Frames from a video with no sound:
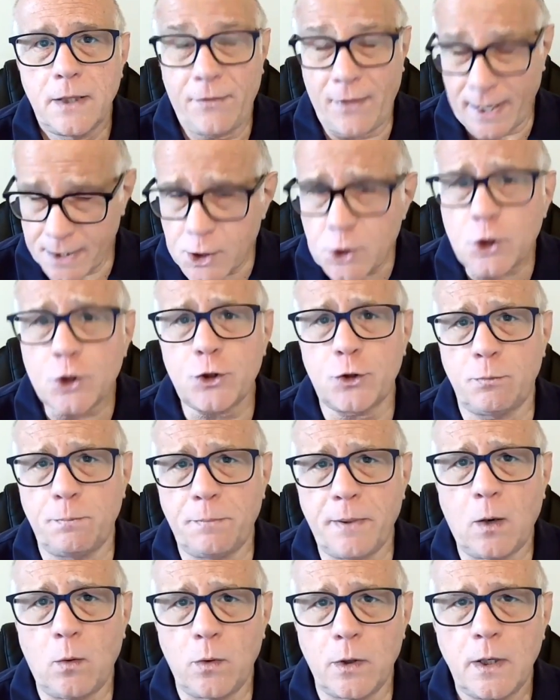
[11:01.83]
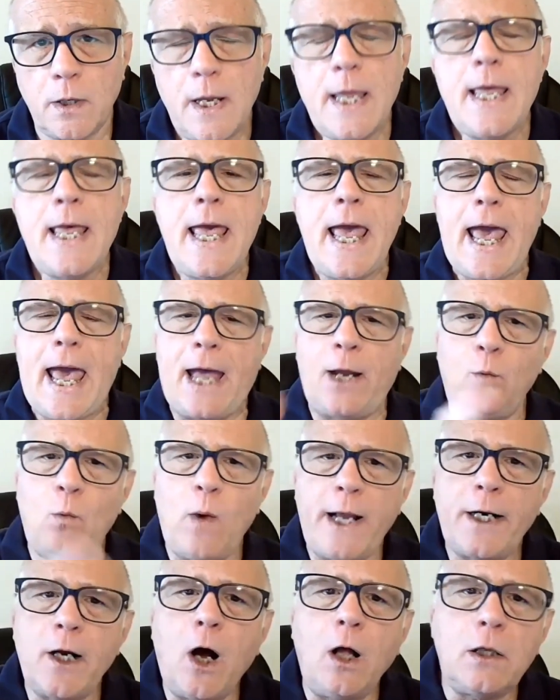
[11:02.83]
That's the true power. And
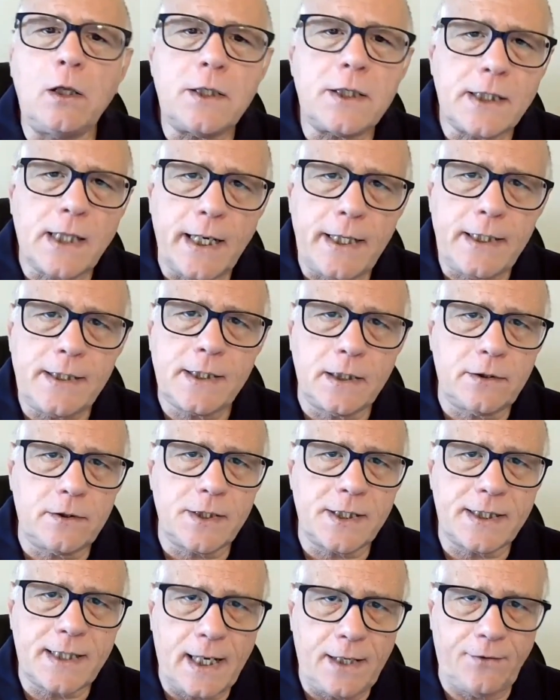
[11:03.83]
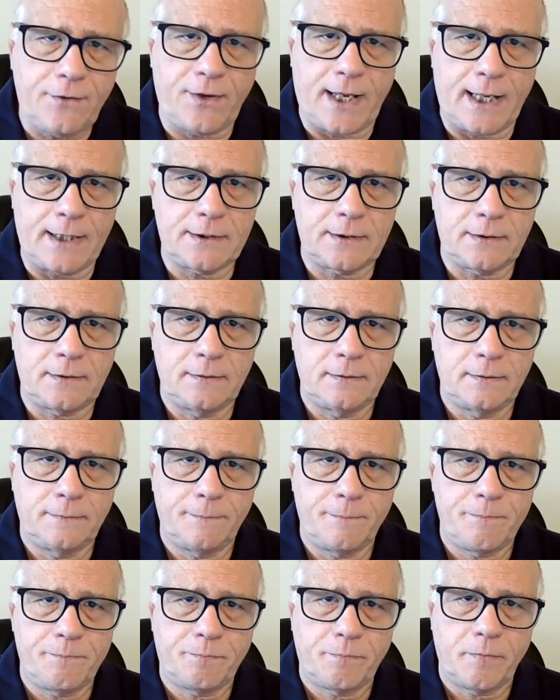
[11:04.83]
when all sides understand that,
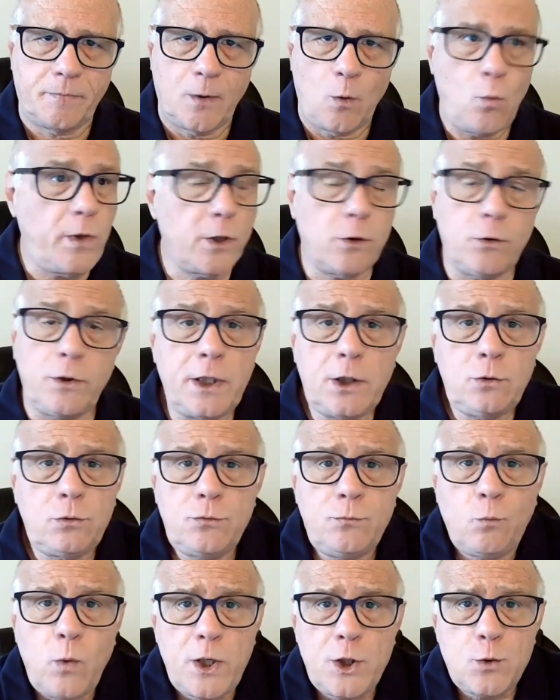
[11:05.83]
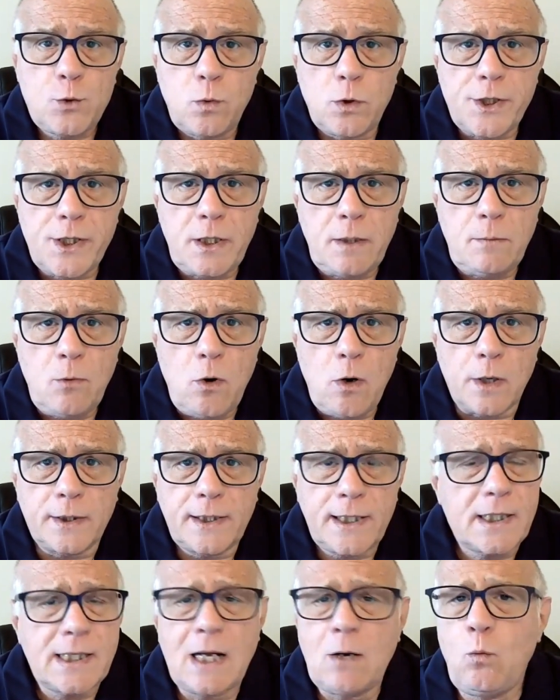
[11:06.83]
we don't need to wage wars anymore.
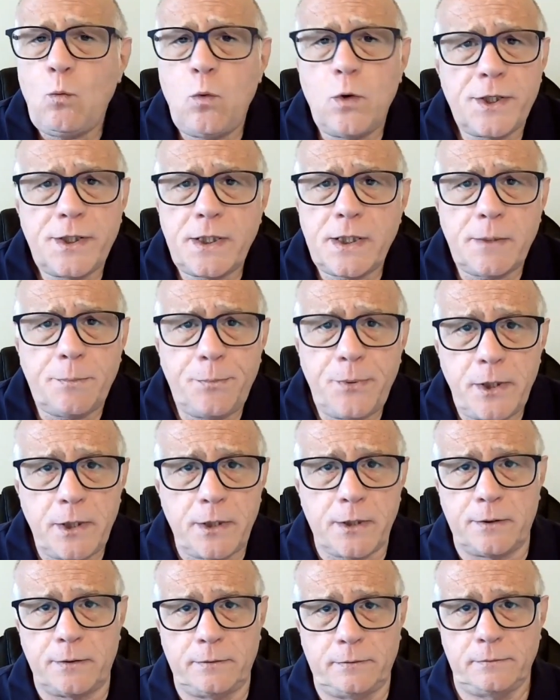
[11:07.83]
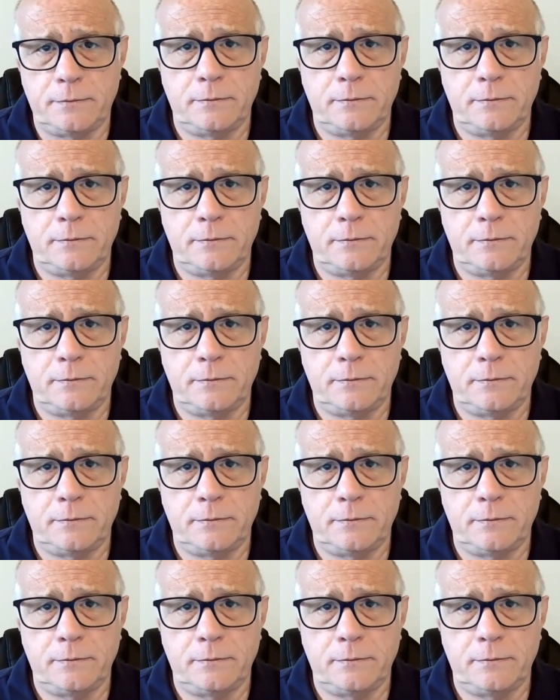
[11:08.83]
That's how wars disappear.